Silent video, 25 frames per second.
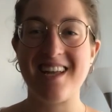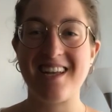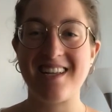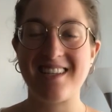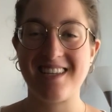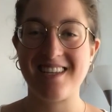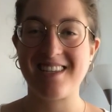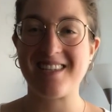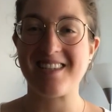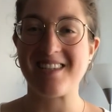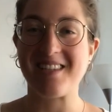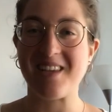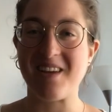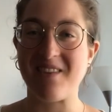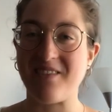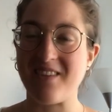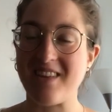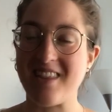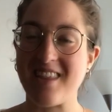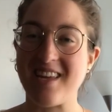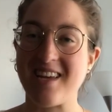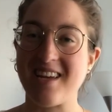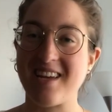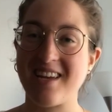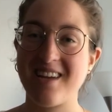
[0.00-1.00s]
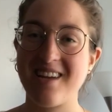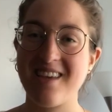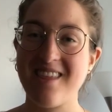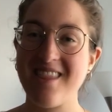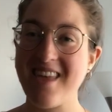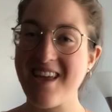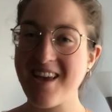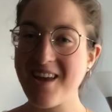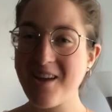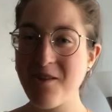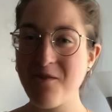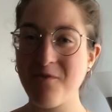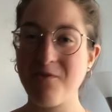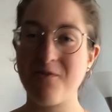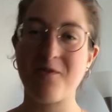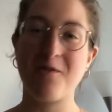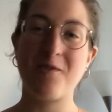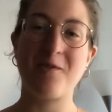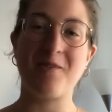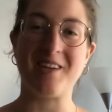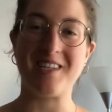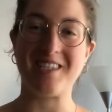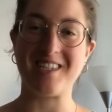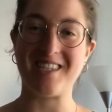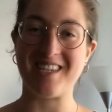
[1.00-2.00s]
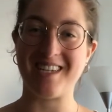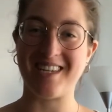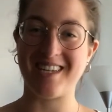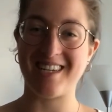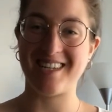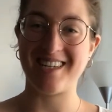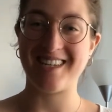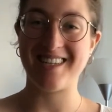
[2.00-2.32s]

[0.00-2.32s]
This is everything. Thank you for watching.